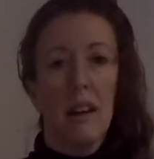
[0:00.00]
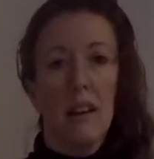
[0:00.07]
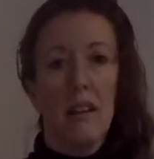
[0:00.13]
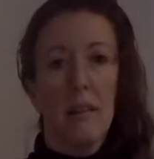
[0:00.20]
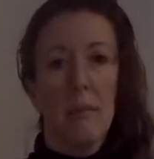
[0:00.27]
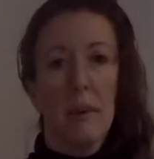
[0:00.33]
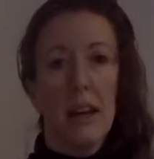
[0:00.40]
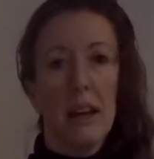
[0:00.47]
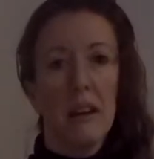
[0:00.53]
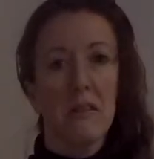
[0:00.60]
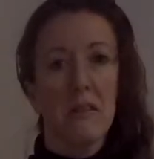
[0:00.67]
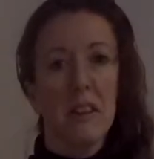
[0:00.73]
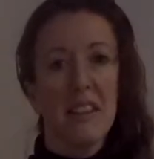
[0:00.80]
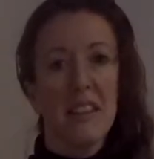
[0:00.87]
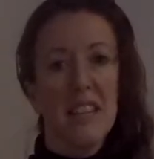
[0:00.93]
some
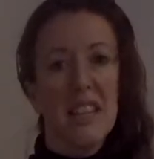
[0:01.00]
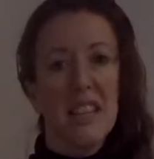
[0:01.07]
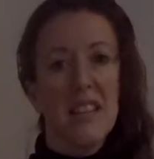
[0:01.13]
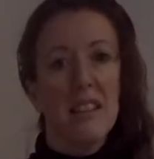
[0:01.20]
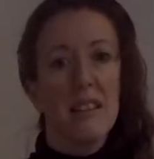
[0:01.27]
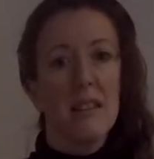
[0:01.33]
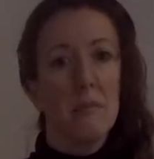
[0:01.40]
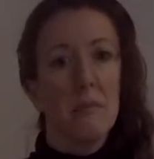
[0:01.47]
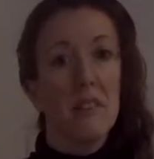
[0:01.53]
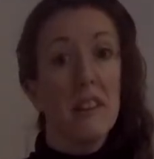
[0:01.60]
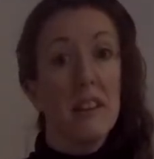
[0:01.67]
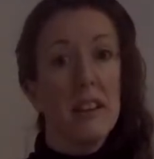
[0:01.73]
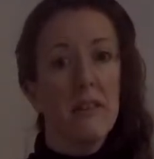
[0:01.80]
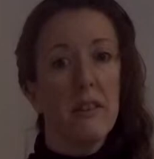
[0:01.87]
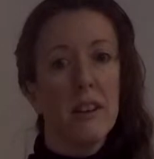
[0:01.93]
increases, some
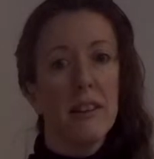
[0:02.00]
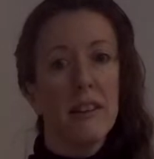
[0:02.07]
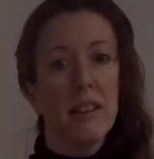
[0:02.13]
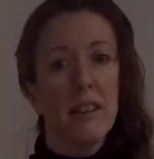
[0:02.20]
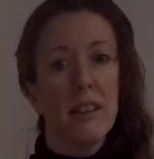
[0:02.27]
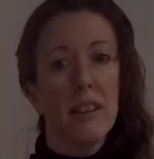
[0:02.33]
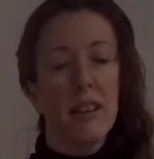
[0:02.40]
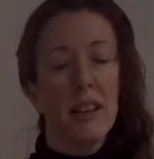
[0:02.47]
decreases,